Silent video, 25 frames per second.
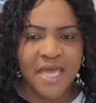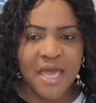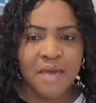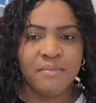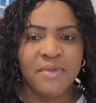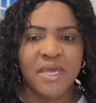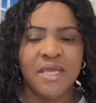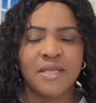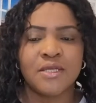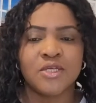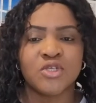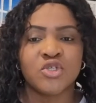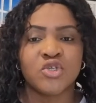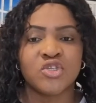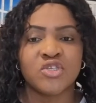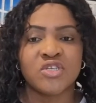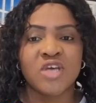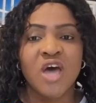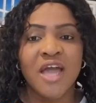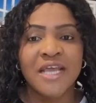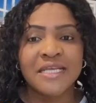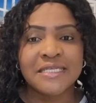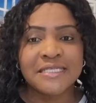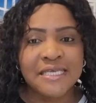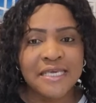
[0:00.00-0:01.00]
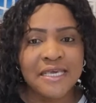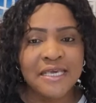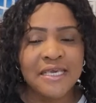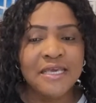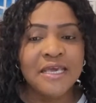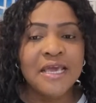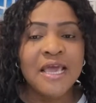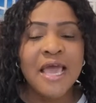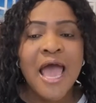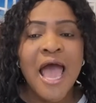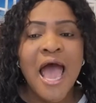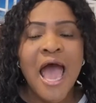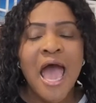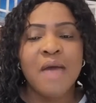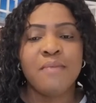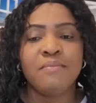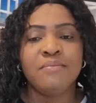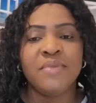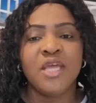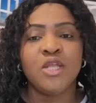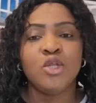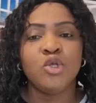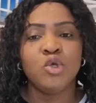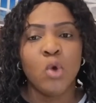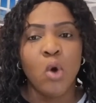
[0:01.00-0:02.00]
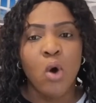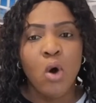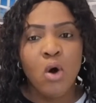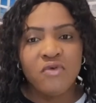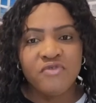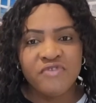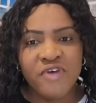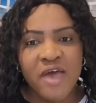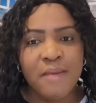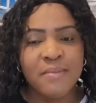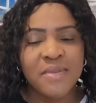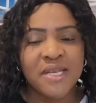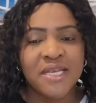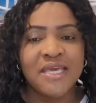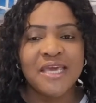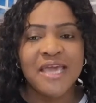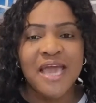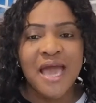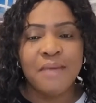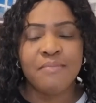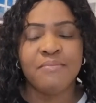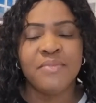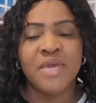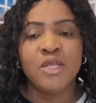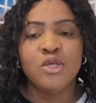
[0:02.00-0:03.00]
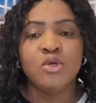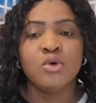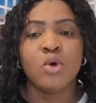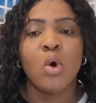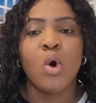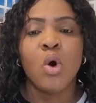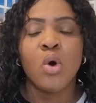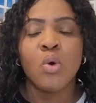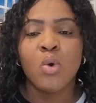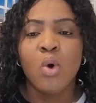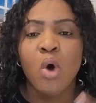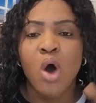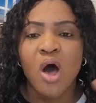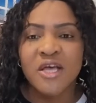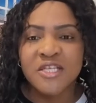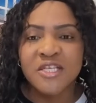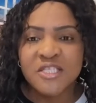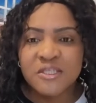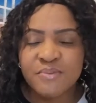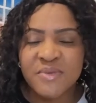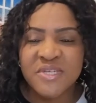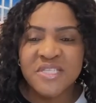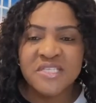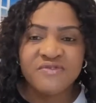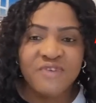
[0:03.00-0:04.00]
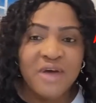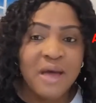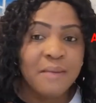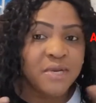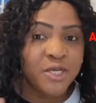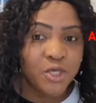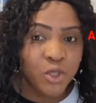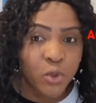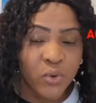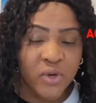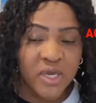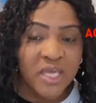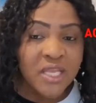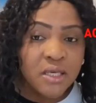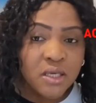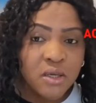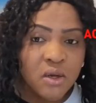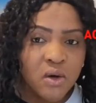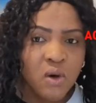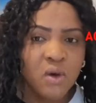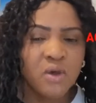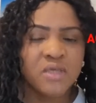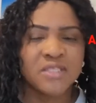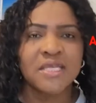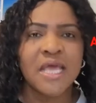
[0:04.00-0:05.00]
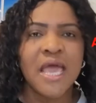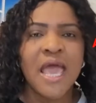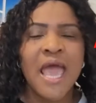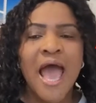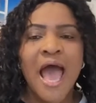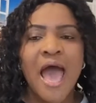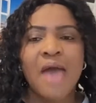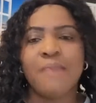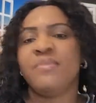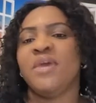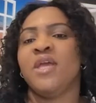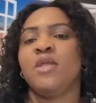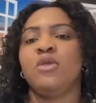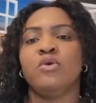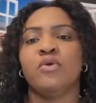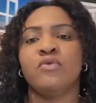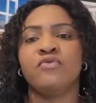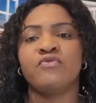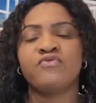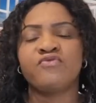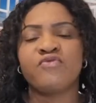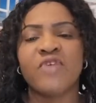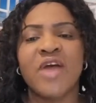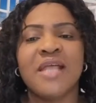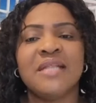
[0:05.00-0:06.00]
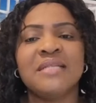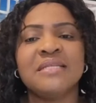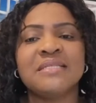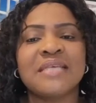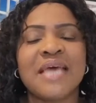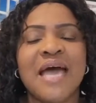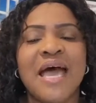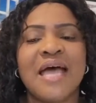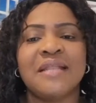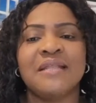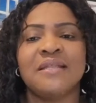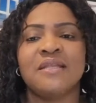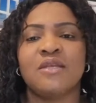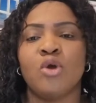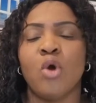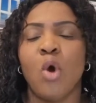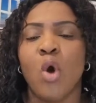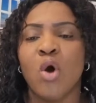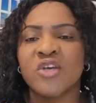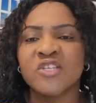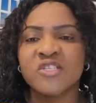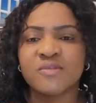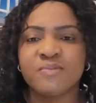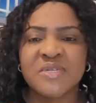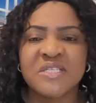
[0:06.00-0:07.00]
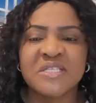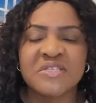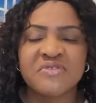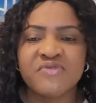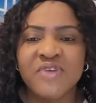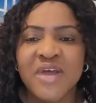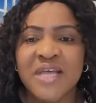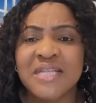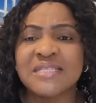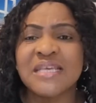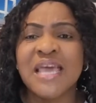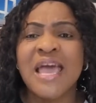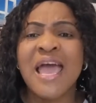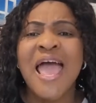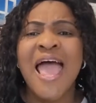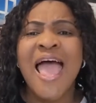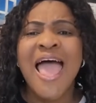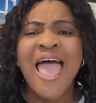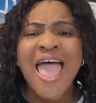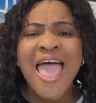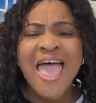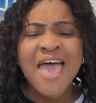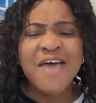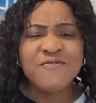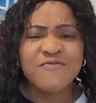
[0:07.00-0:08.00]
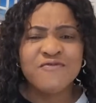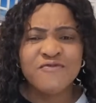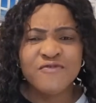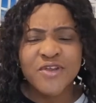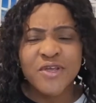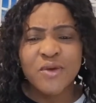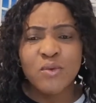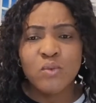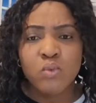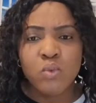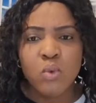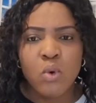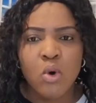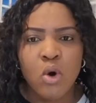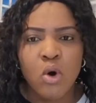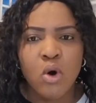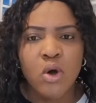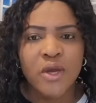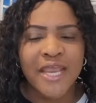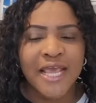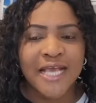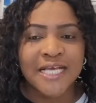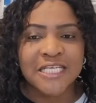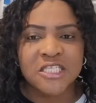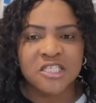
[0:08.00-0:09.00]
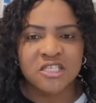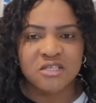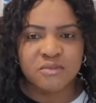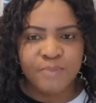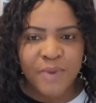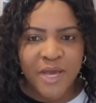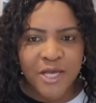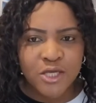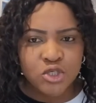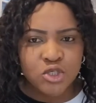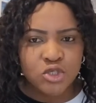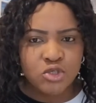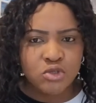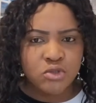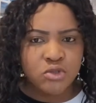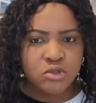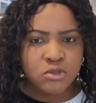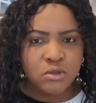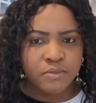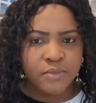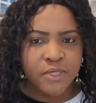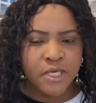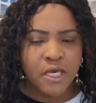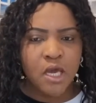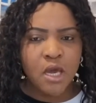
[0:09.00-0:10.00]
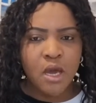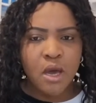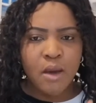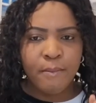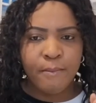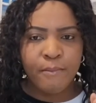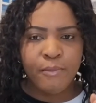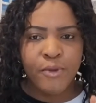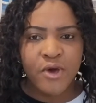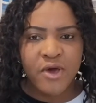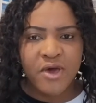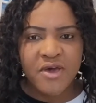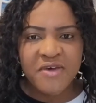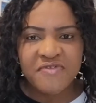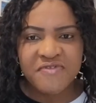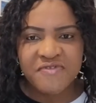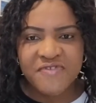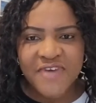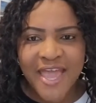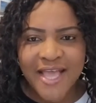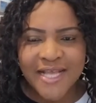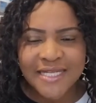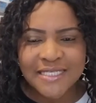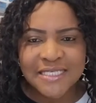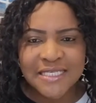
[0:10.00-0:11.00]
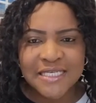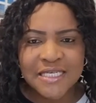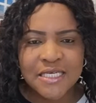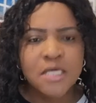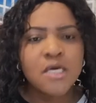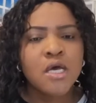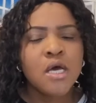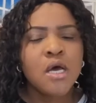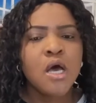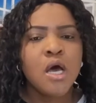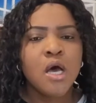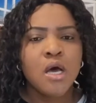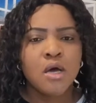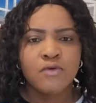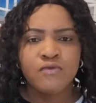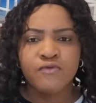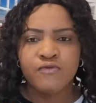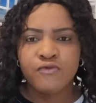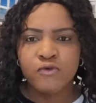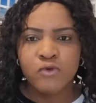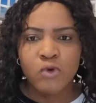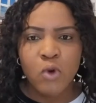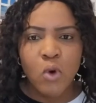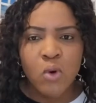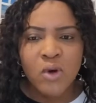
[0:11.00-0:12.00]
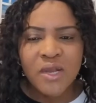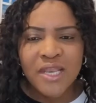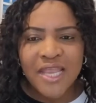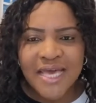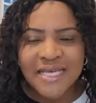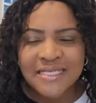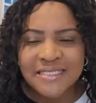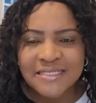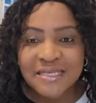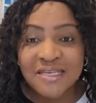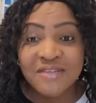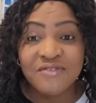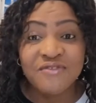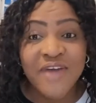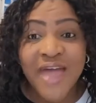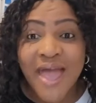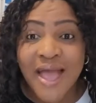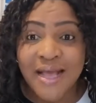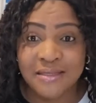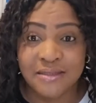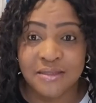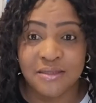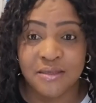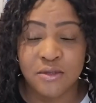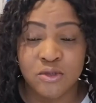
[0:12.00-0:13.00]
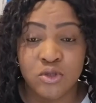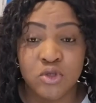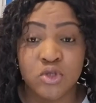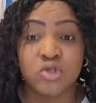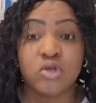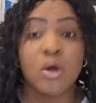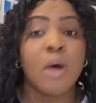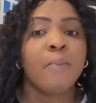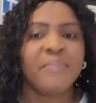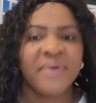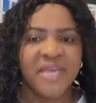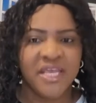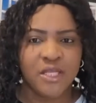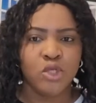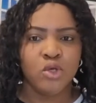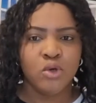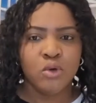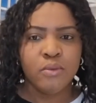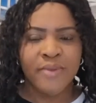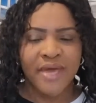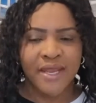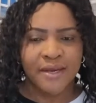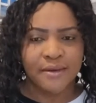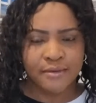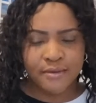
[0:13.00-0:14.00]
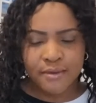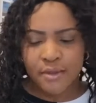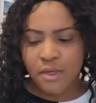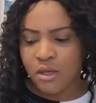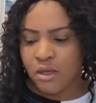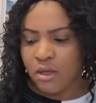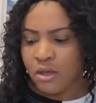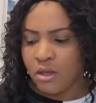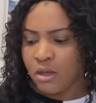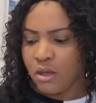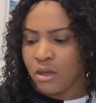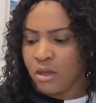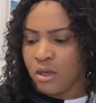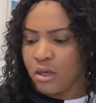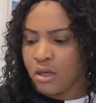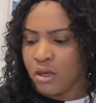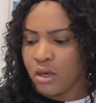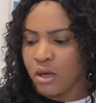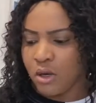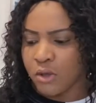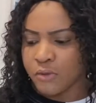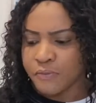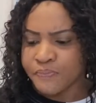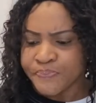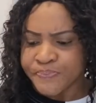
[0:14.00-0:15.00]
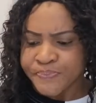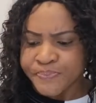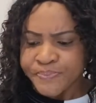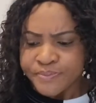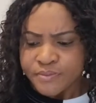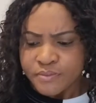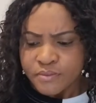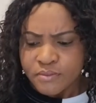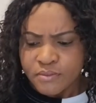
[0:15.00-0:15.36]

I mean the society, I mean your family, I mean your husband's family, your in-laws, I mean your friends and your husband's friends, everyone expects you to be perfect, flawless, in fact, to stop being human. You know,